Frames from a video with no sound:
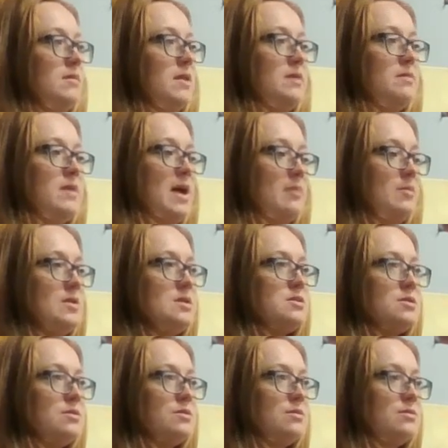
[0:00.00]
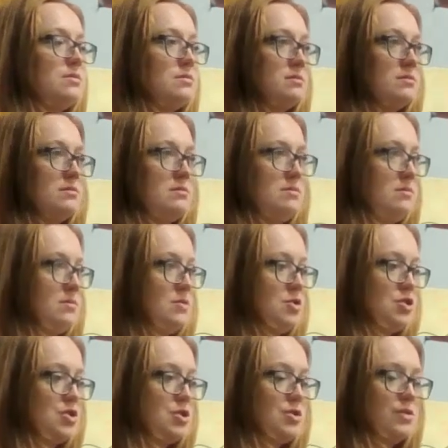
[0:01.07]
I'm happy to
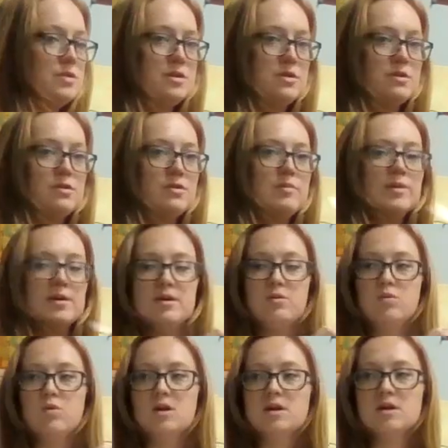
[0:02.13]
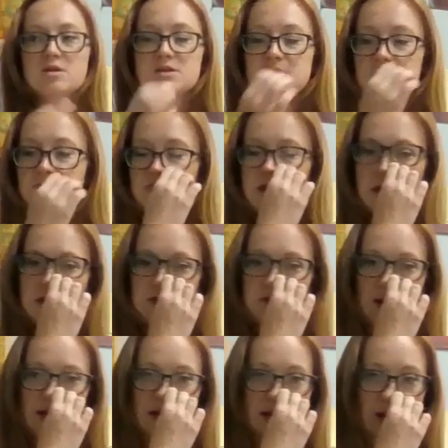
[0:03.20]
show you, but what are some things
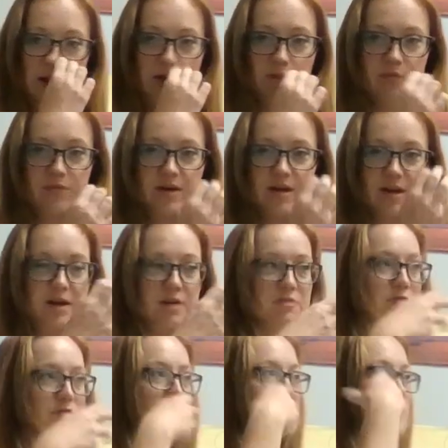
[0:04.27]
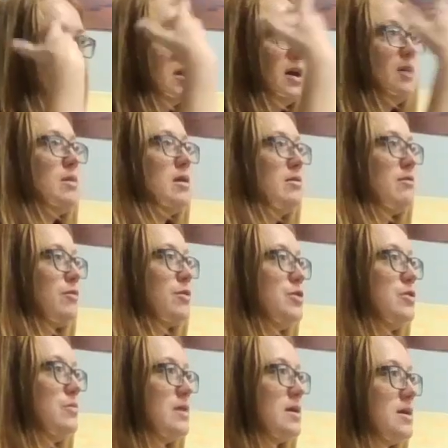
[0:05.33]
right now that have come up for
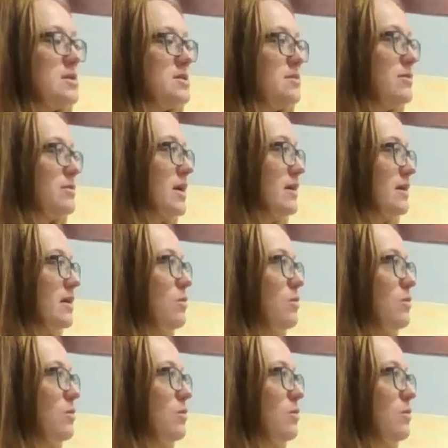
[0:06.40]
you because of that?